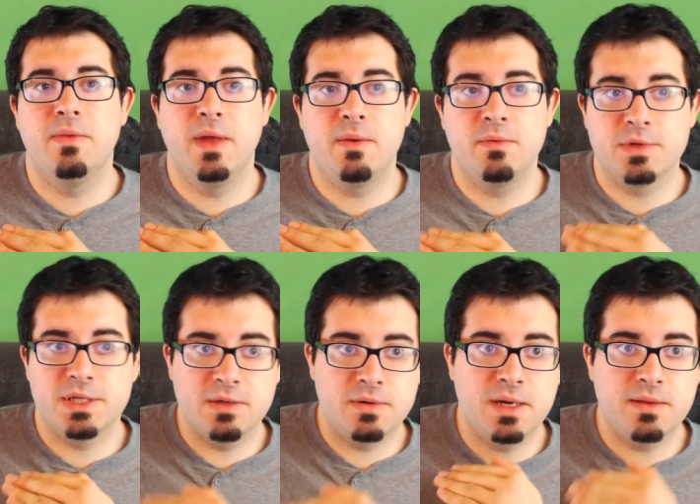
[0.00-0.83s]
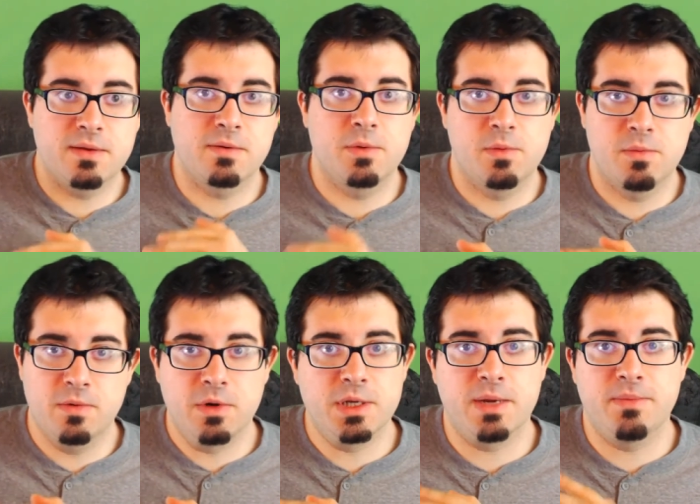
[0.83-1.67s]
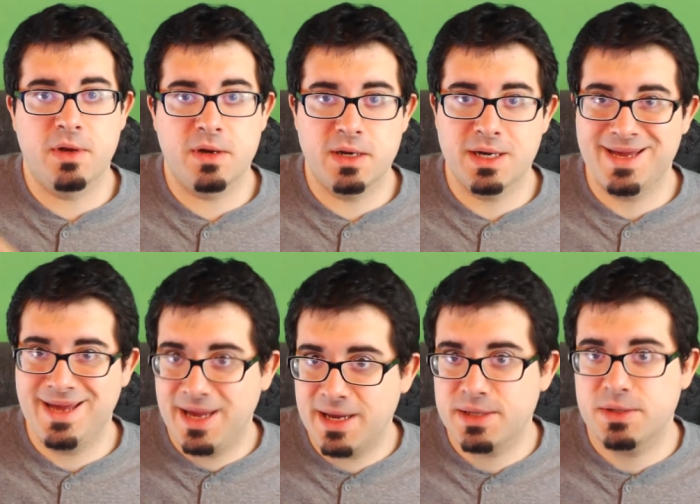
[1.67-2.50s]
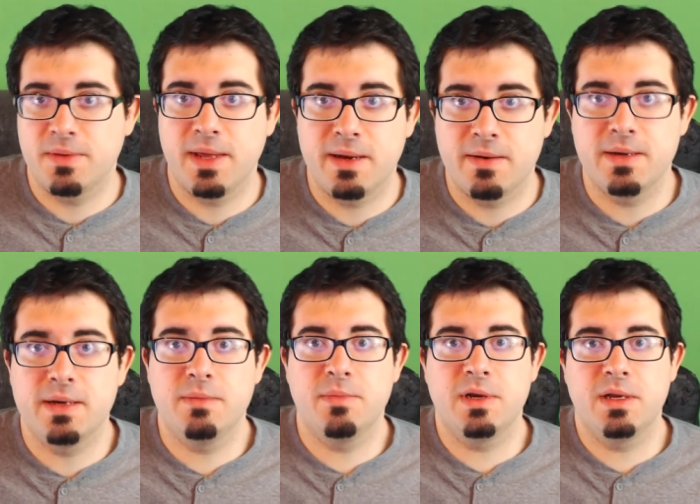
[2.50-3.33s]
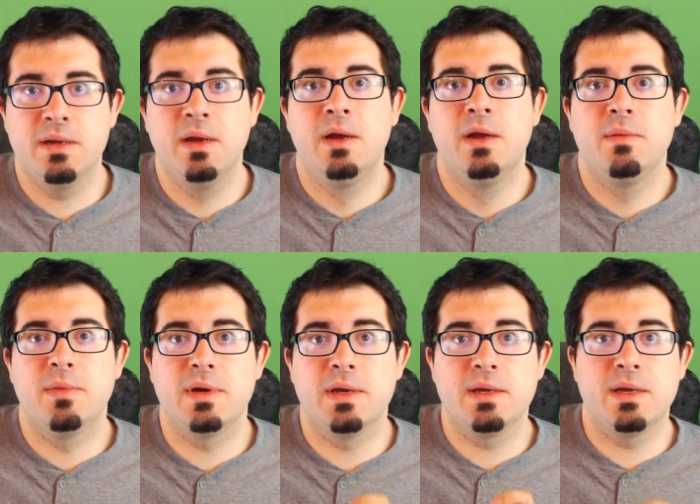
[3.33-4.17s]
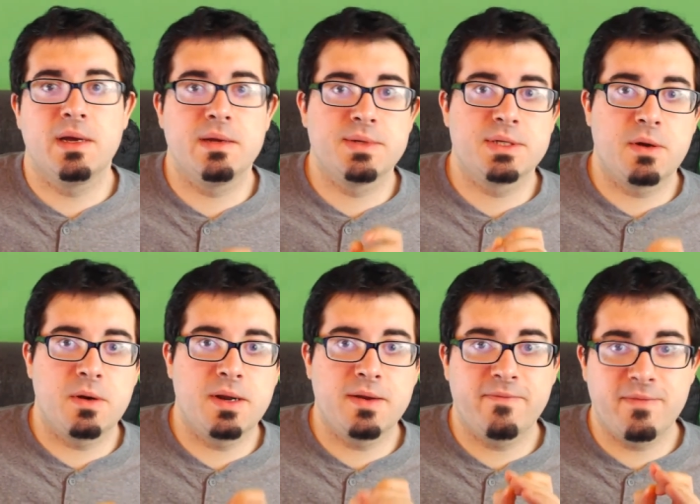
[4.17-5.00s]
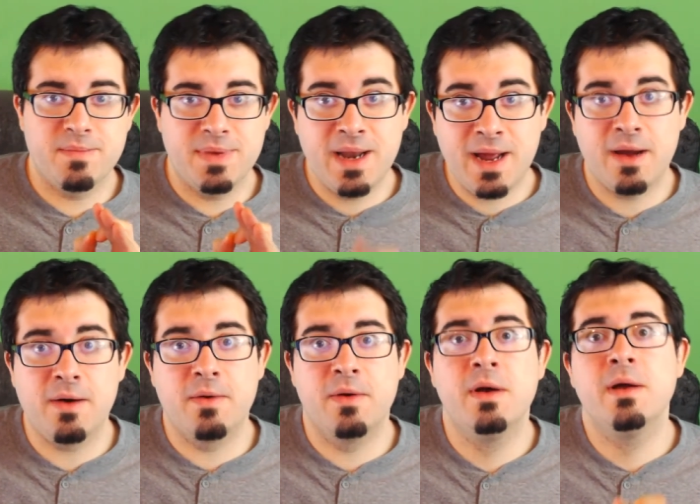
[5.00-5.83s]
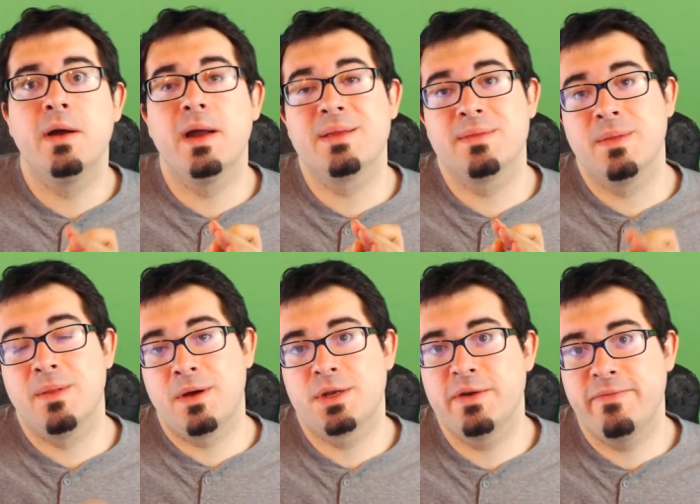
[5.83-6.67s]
they will still get their rewards. I'm not going to cancel that on anybody, but uh, starting from now, at the launch